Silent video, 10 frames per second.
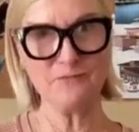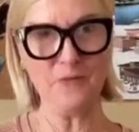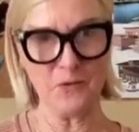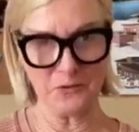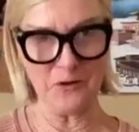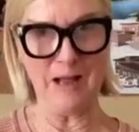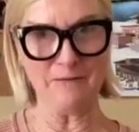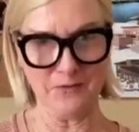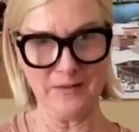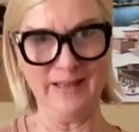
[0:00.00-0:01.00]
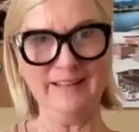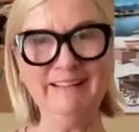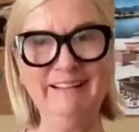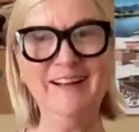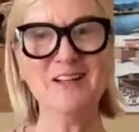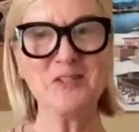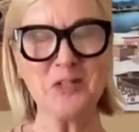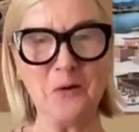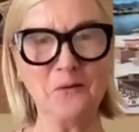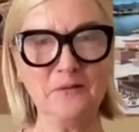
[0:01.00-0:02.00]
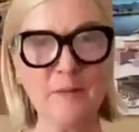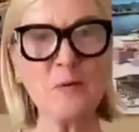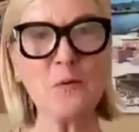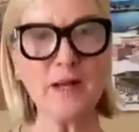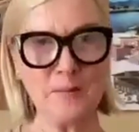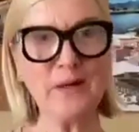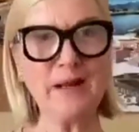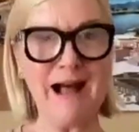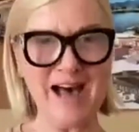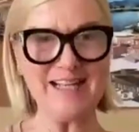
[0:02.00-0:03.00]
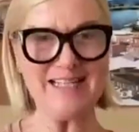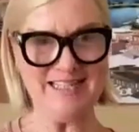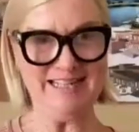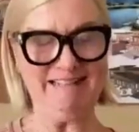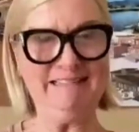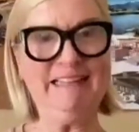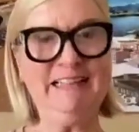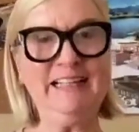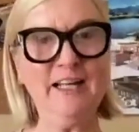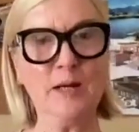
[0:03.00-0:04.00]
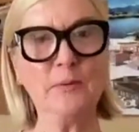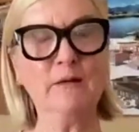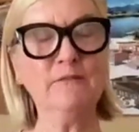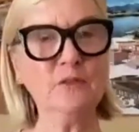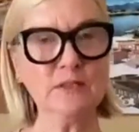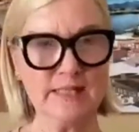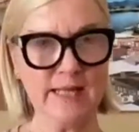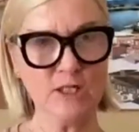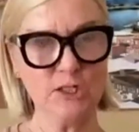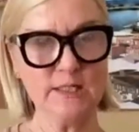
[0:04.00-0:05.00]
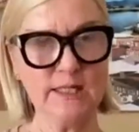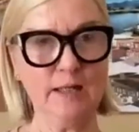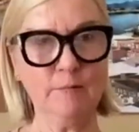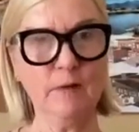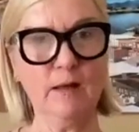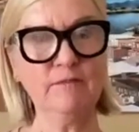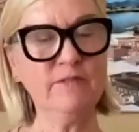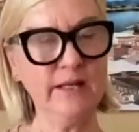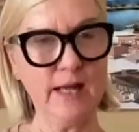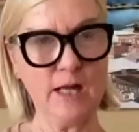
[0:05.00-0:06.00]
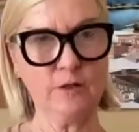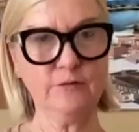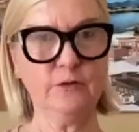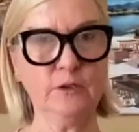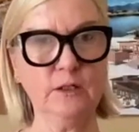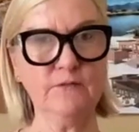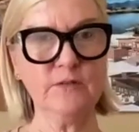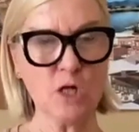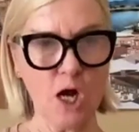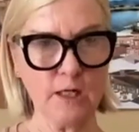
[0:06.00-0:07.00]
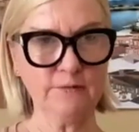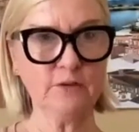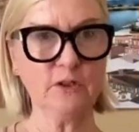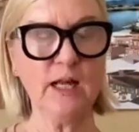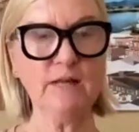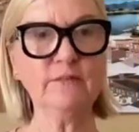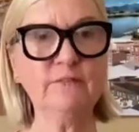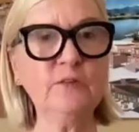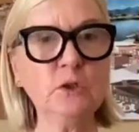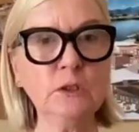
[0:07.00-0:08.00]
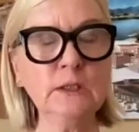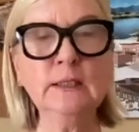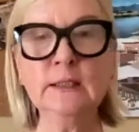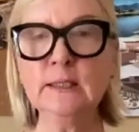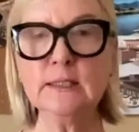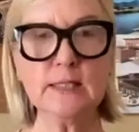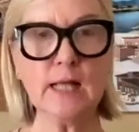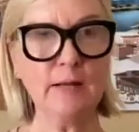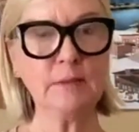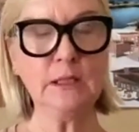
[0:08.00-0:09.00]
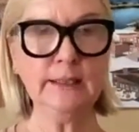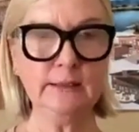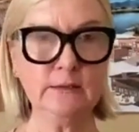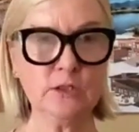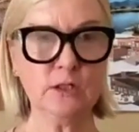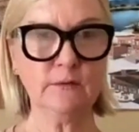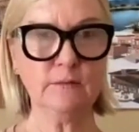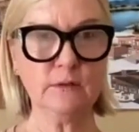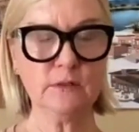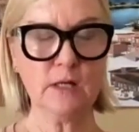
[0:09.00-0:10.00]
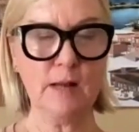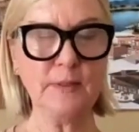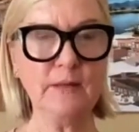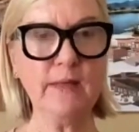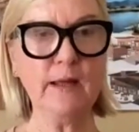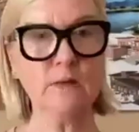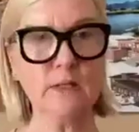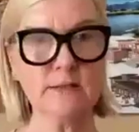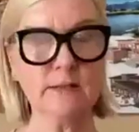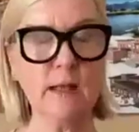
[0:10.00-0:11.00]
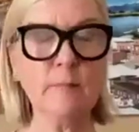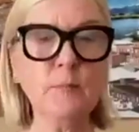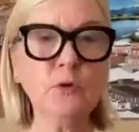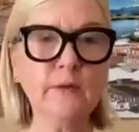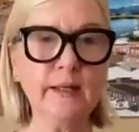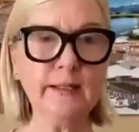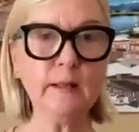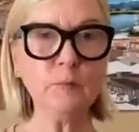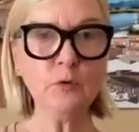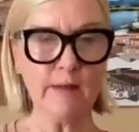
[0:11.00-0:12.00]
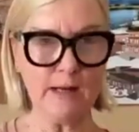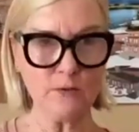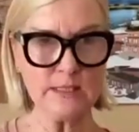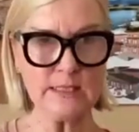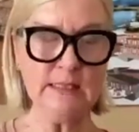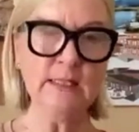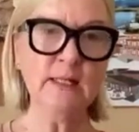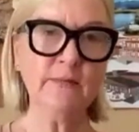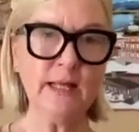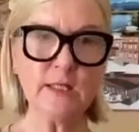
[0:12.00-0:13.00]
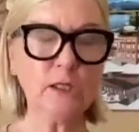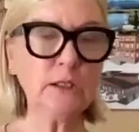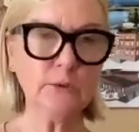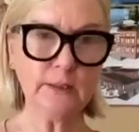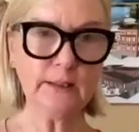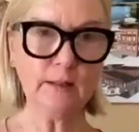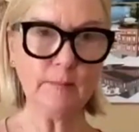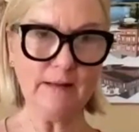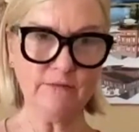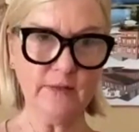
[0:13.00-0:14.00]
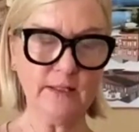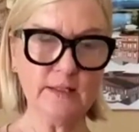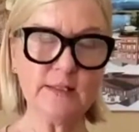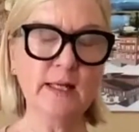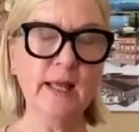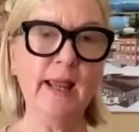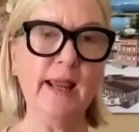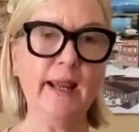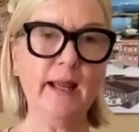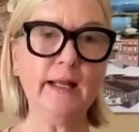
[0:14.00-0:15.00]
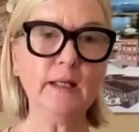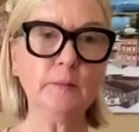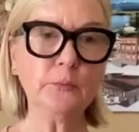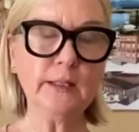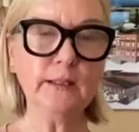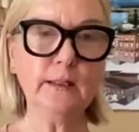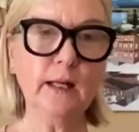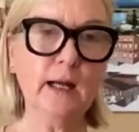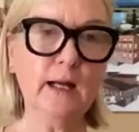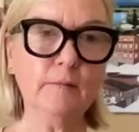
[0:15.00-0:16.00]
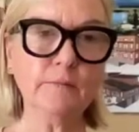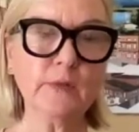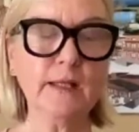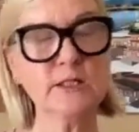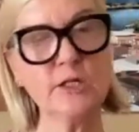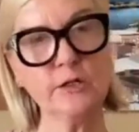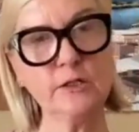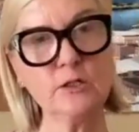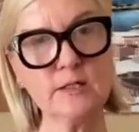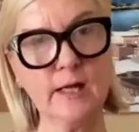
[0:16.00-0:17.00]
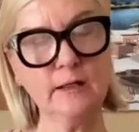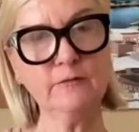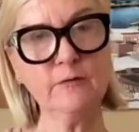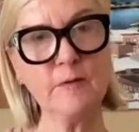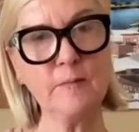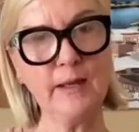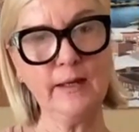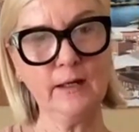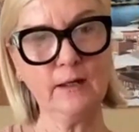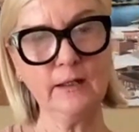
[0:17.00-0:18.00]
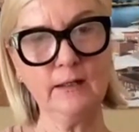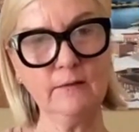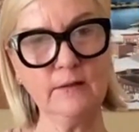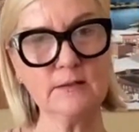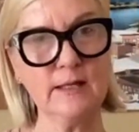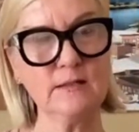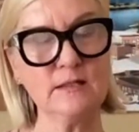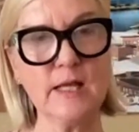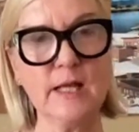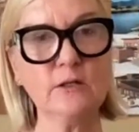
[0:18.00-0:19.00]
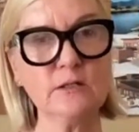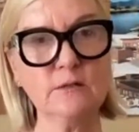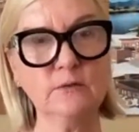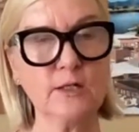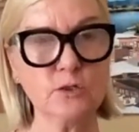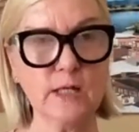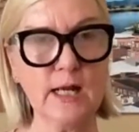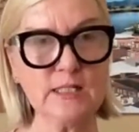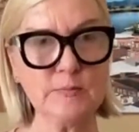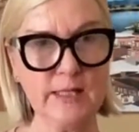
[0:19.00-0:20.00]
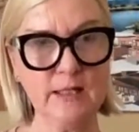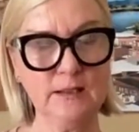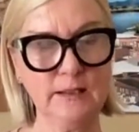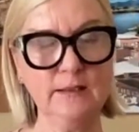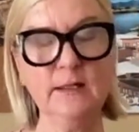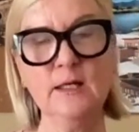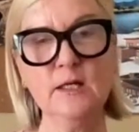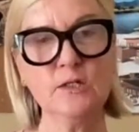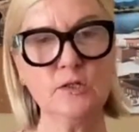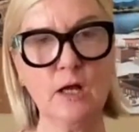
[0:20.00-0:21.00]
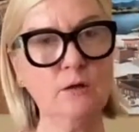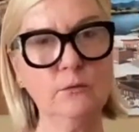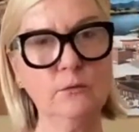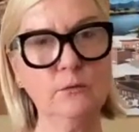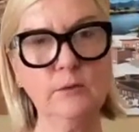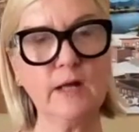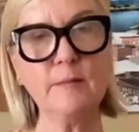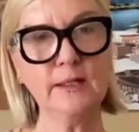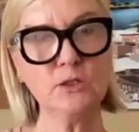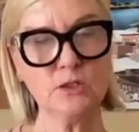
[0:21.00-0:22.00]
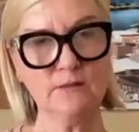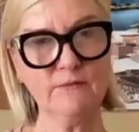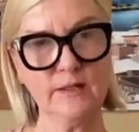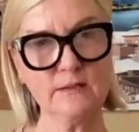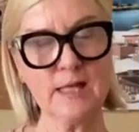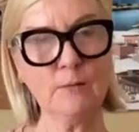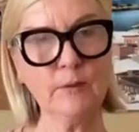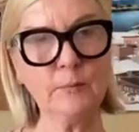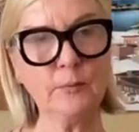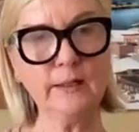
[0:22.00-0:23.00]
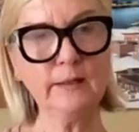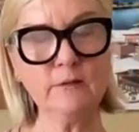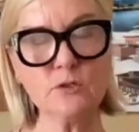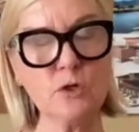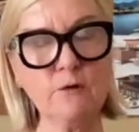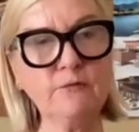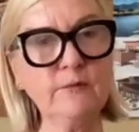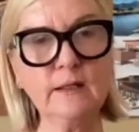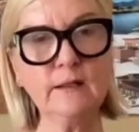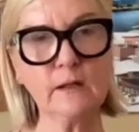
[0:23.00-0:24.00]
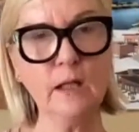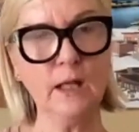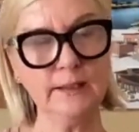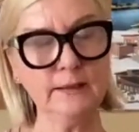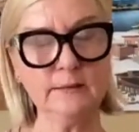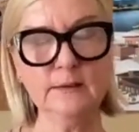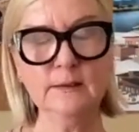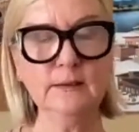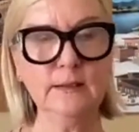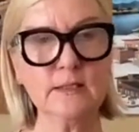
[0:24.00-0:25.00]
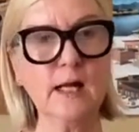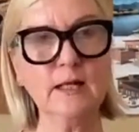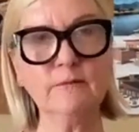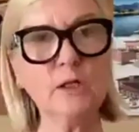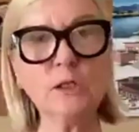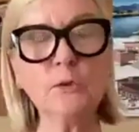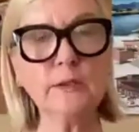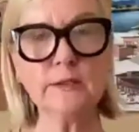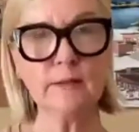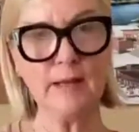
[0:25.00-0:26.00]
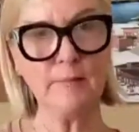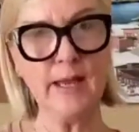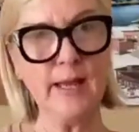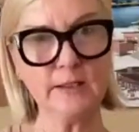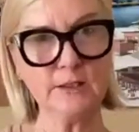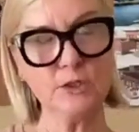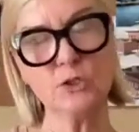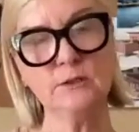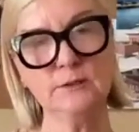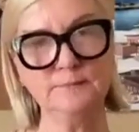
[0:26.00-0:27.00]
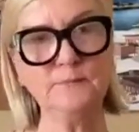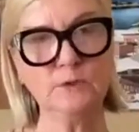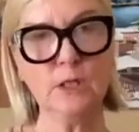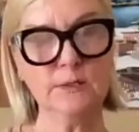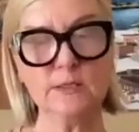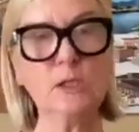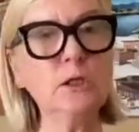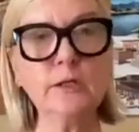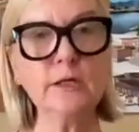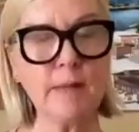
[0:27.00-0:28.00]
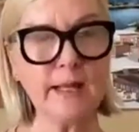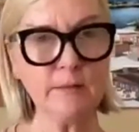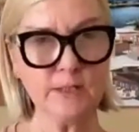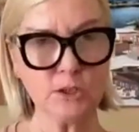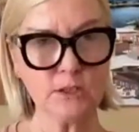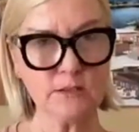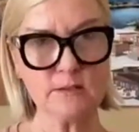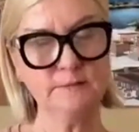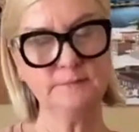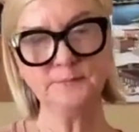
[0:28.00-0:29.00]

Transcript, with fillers: to photograph. Okay. So number one, I bring honesty and I bring a full staging team, a videographer, a photographer. I have a full time cleaning service company that does an, a move in and move out that's included in my fees. And I am bringing um, an interior designer from the Bay Area that says 10 years of luxury hospitality. So we have a combination of things that we bring, and there's no fee to the client. It's kind of included in my package. So it's included in my commissions.